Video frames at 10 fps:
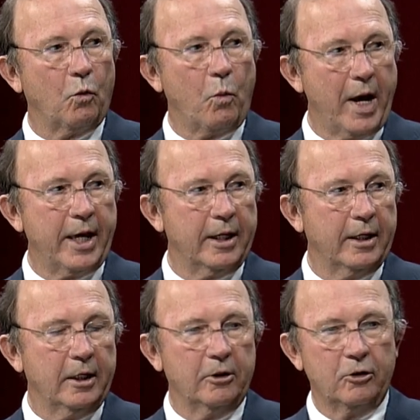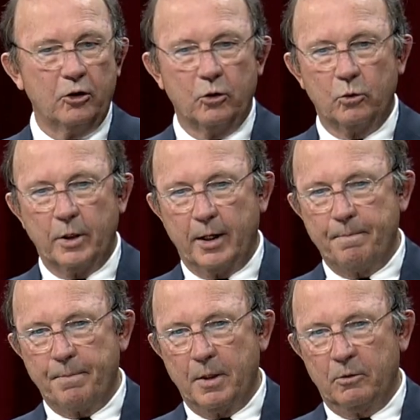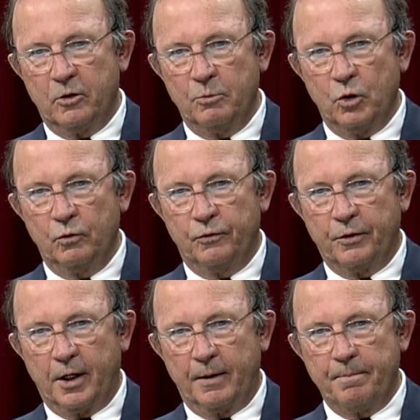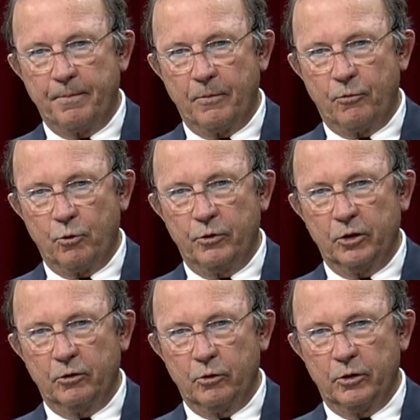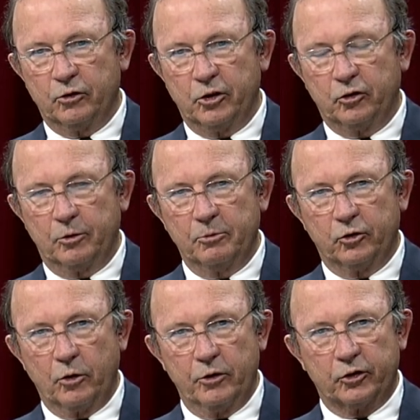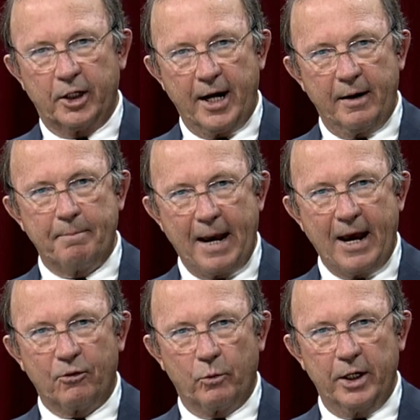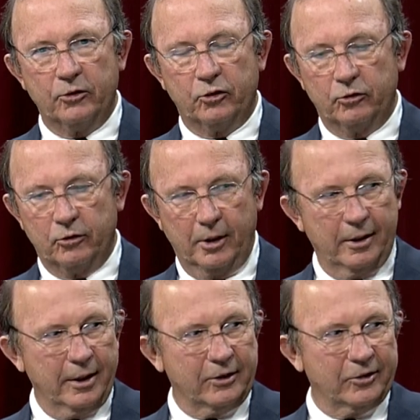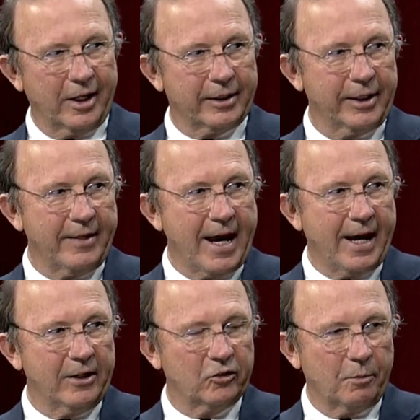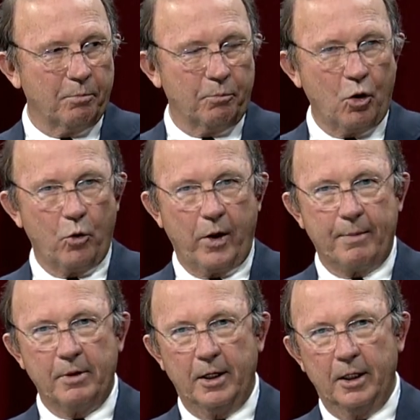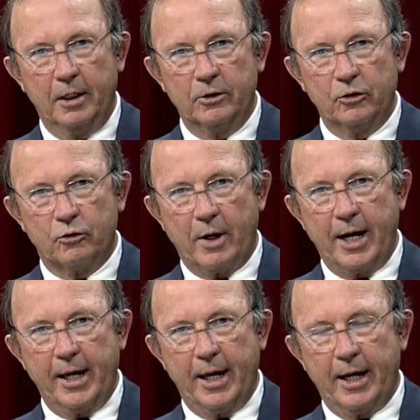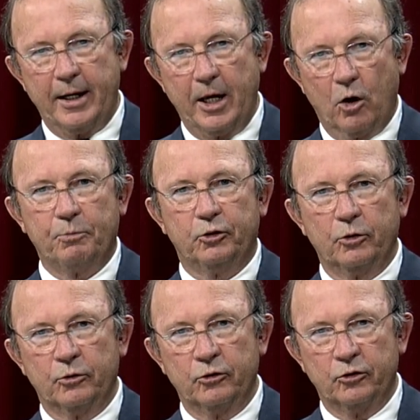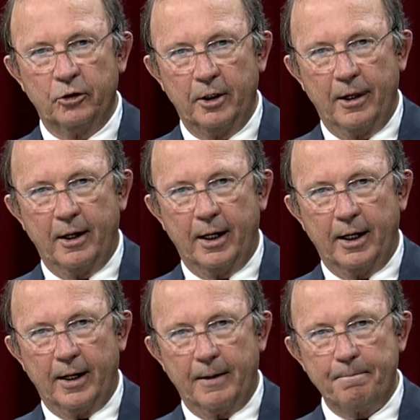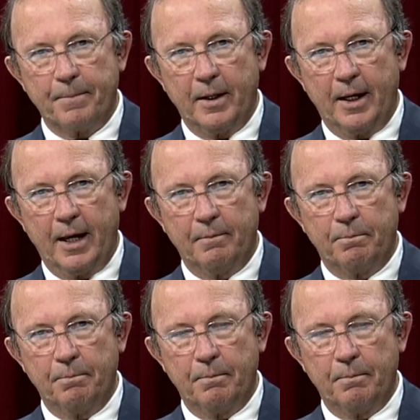way to move. Through the system. So this guided pathways is exactly that. It's a program to try and help students and